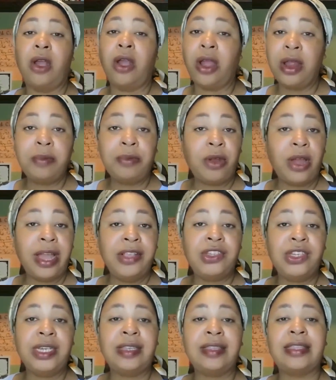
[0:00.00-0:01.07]
art
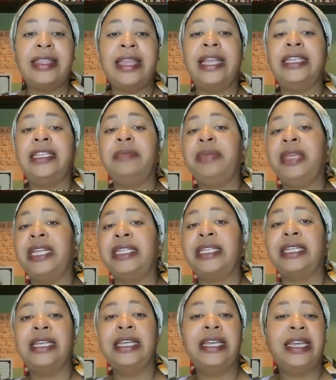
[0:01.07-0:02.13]
projects that depict
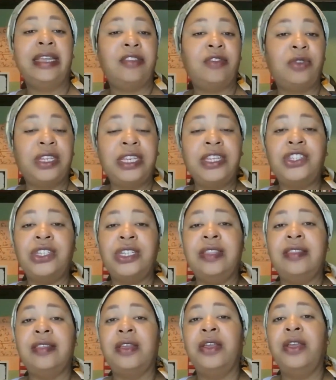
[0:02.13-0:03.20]
its
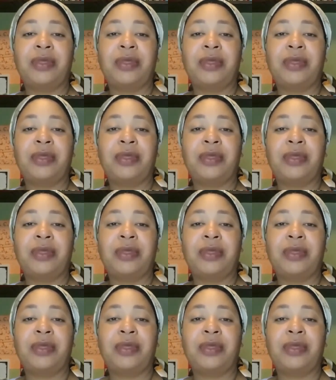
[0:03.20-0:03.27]
traditions,